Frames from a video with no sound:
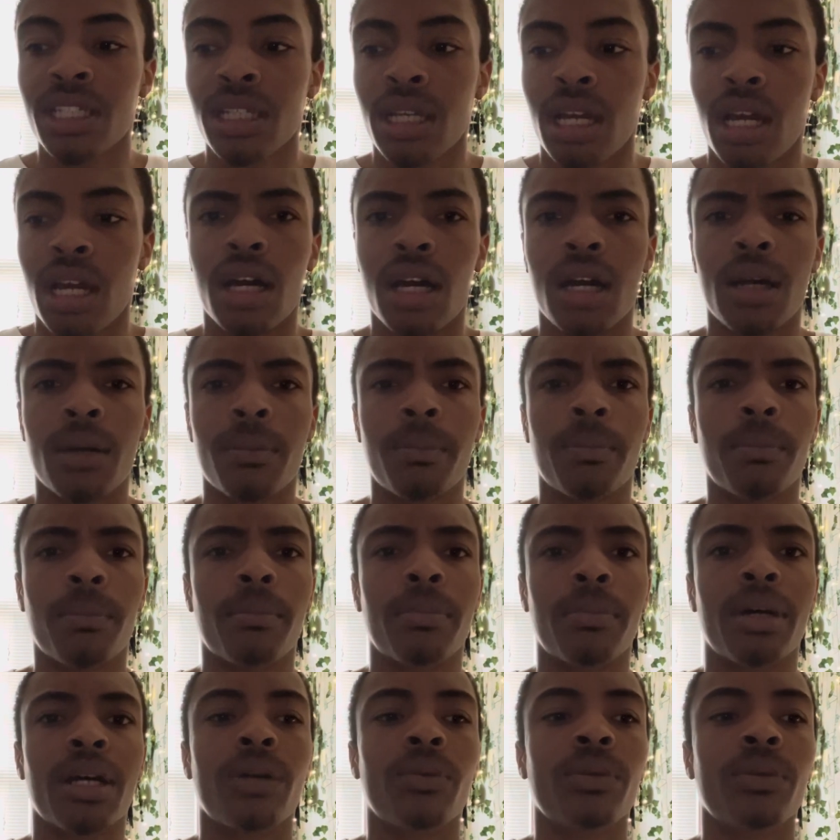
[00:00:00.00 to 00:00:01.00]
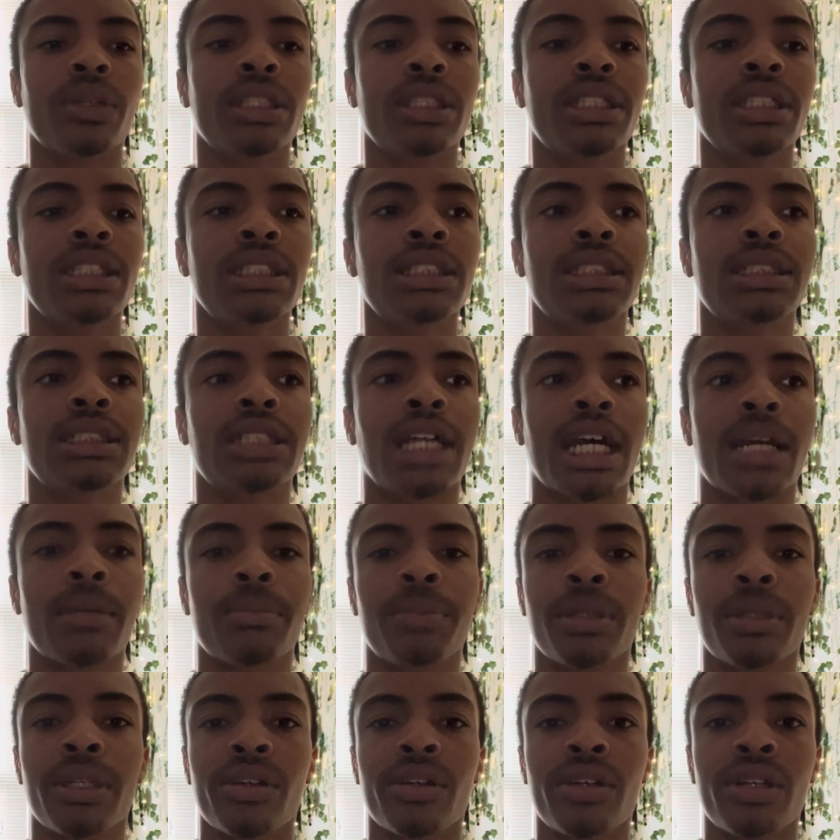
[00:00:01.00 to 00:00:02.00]
But with this time
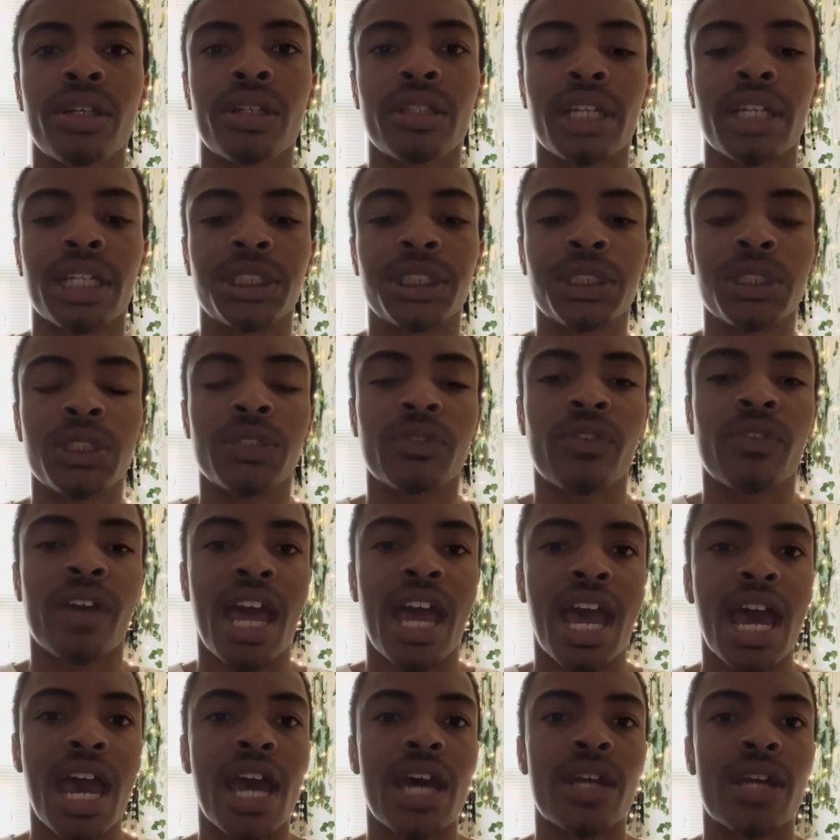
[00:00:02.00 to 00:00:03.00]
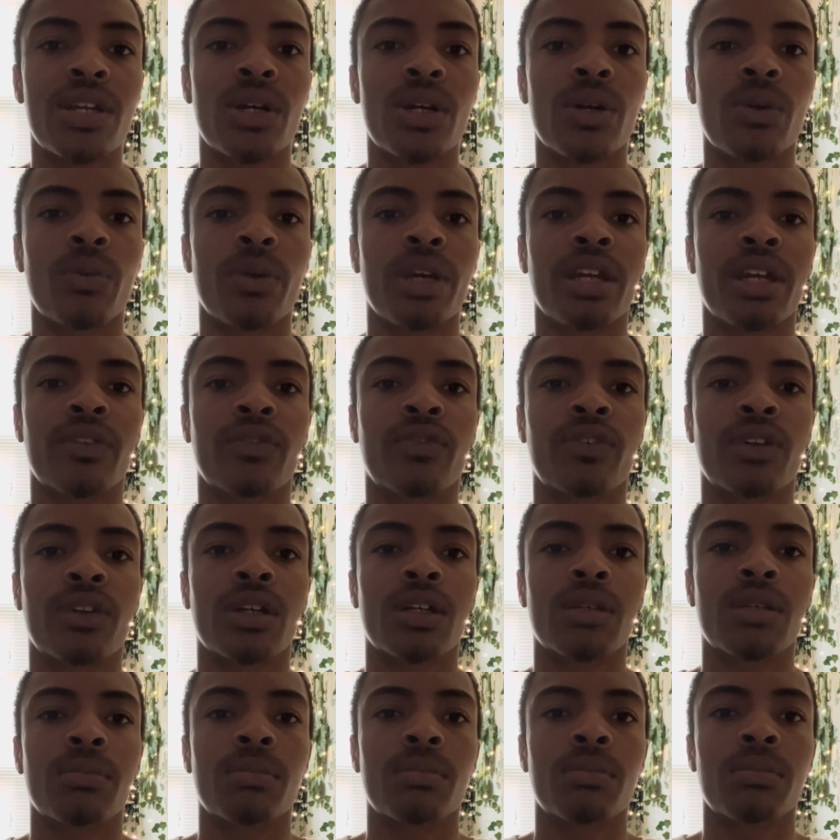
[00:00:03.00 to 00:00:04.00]
period that you've had away
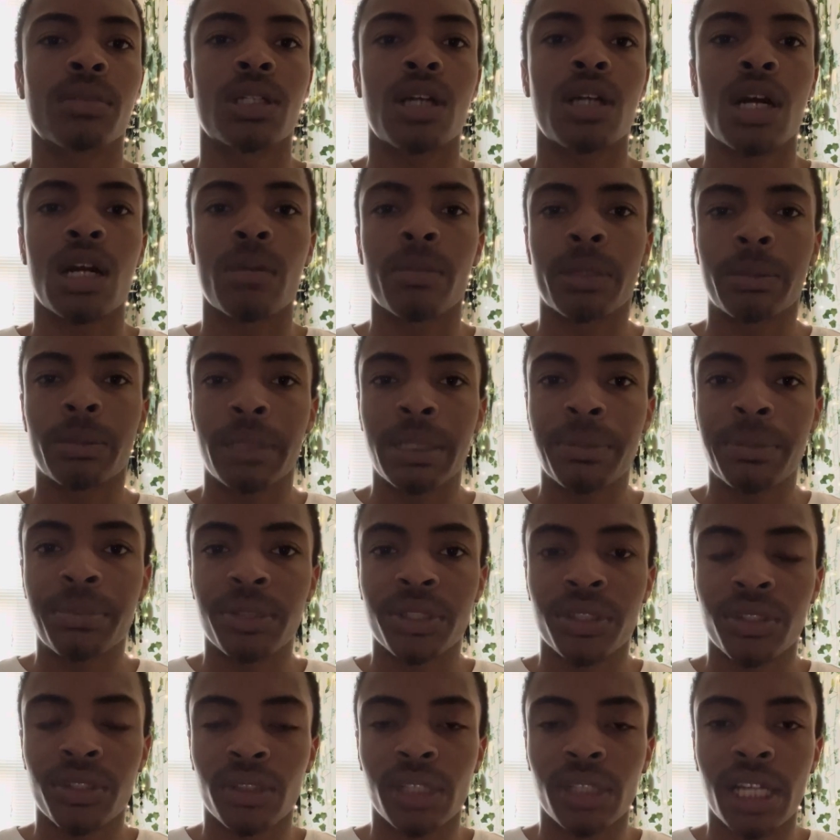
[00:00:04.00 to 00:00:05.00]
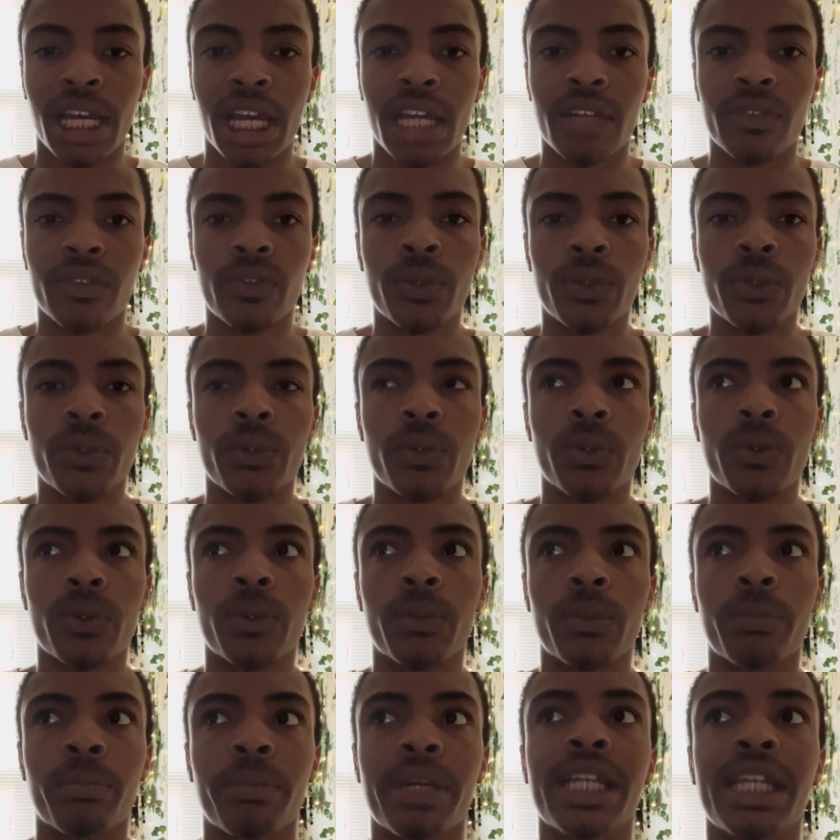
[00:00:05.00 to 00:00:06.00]
from karmic people in your life
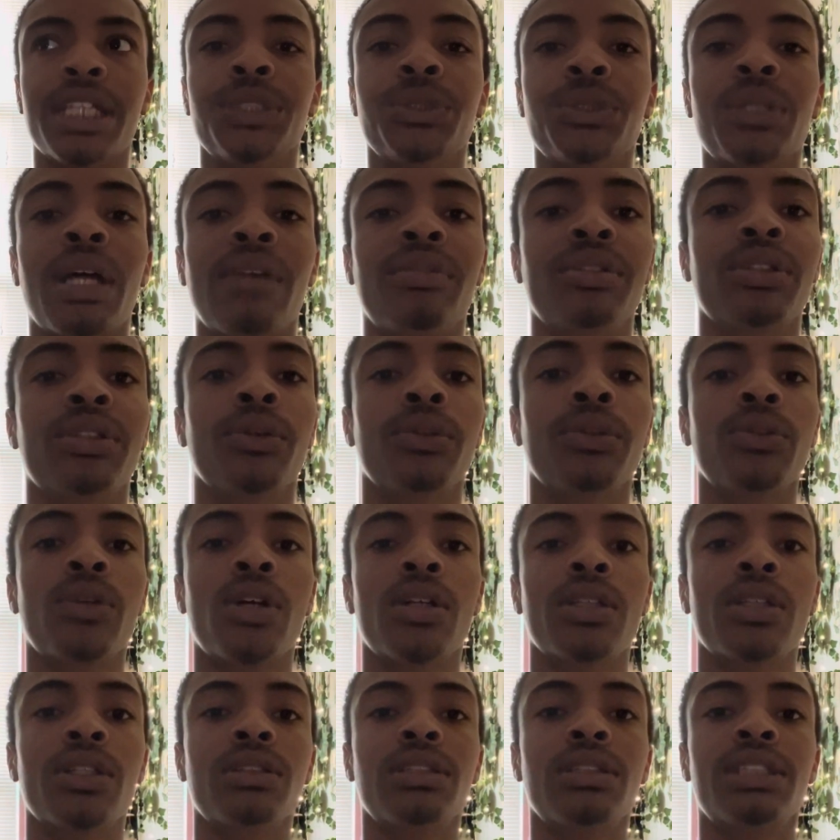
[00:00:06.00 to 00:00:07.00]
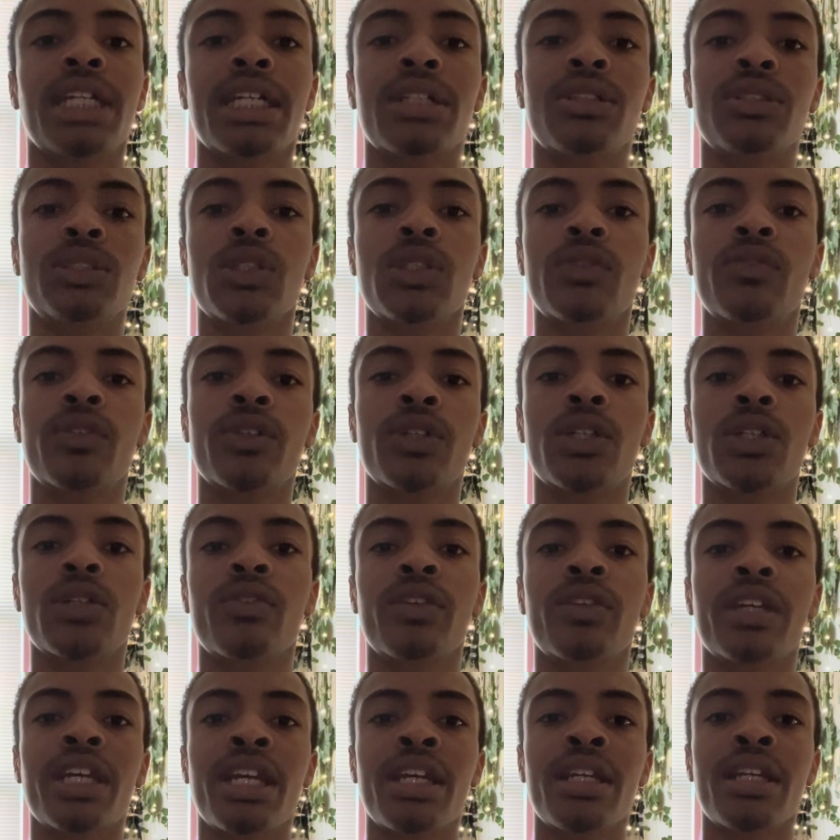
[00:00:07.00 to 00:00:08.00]
who made you have to go through all those cycles over and
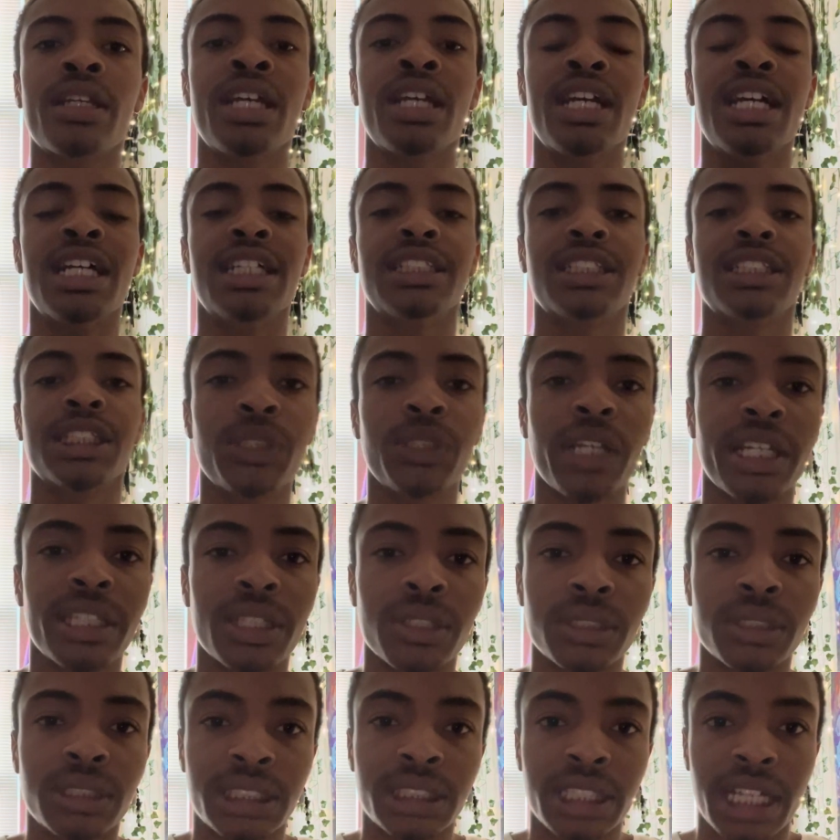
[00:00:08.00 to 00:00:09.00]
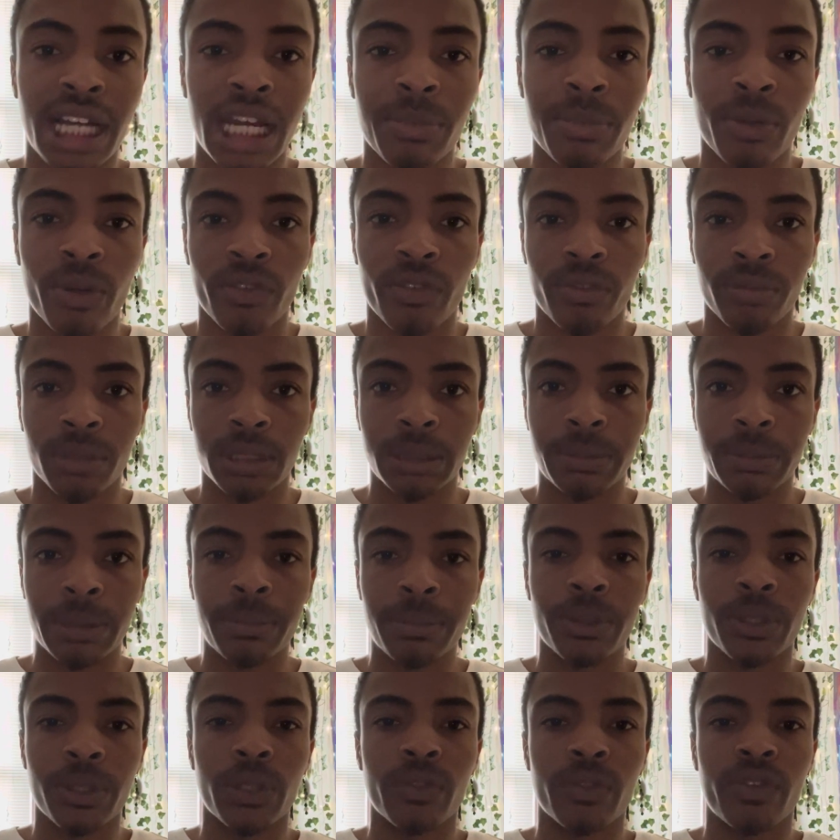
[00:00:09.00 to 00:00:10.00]
over again, since you had those time away from those
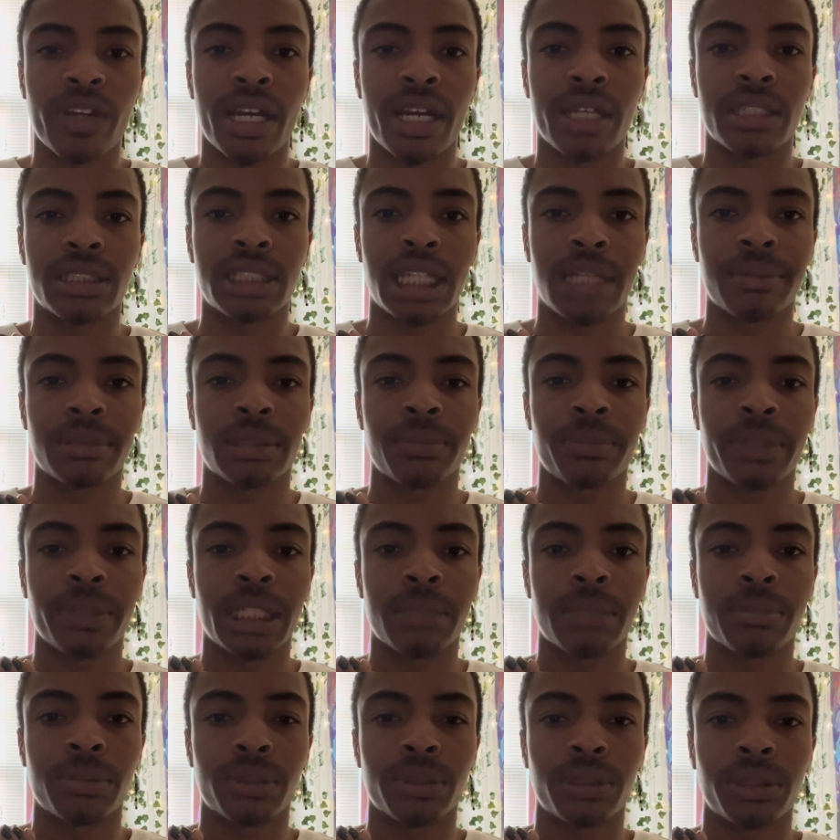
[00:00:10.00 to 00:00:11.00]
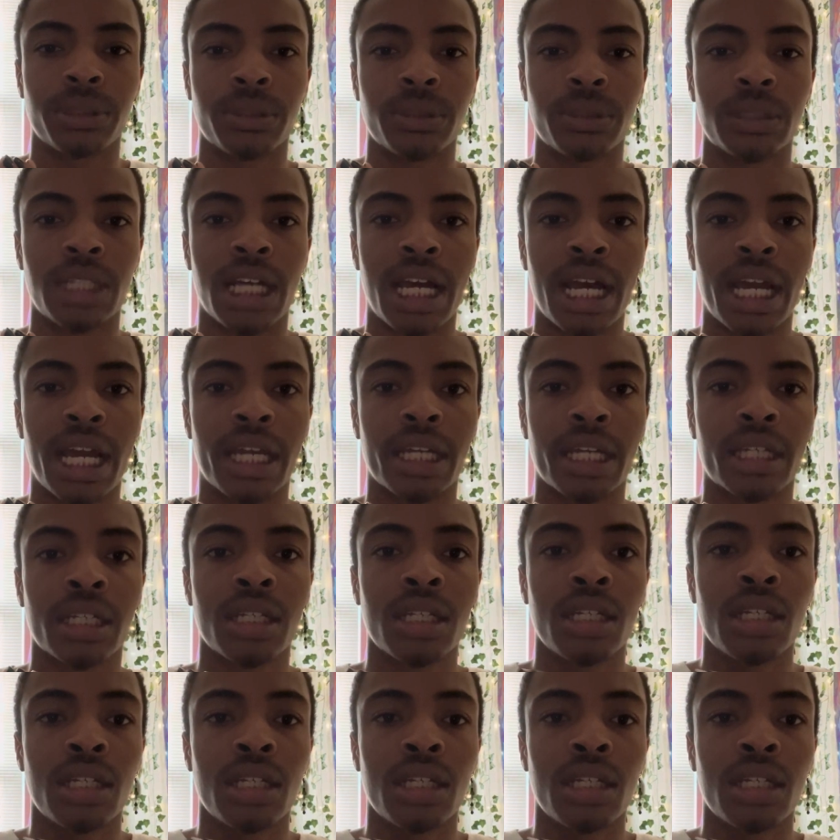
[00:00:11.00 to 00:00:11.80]
people, you've had time to be able to like